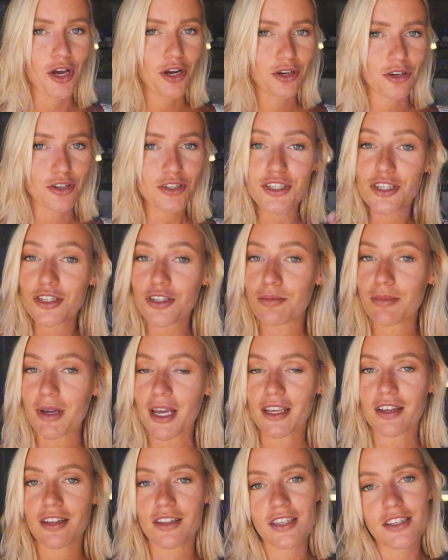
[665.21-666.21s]
continue
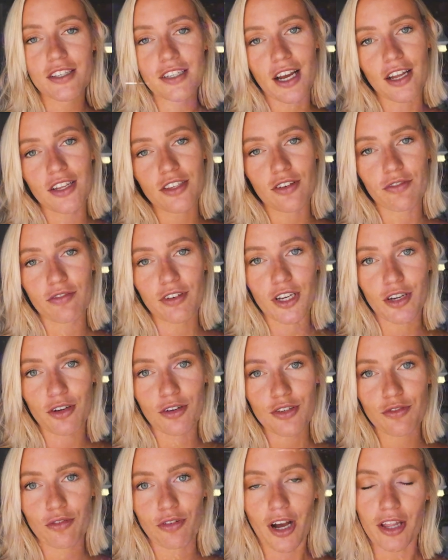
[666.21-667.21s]
making these kinds of
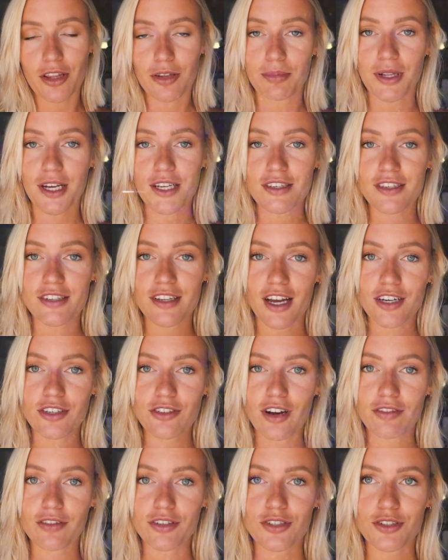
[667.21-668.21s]
videos for other places that I
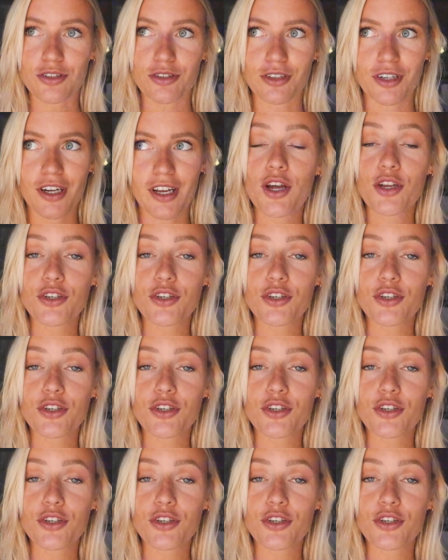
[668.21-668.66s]
travel to.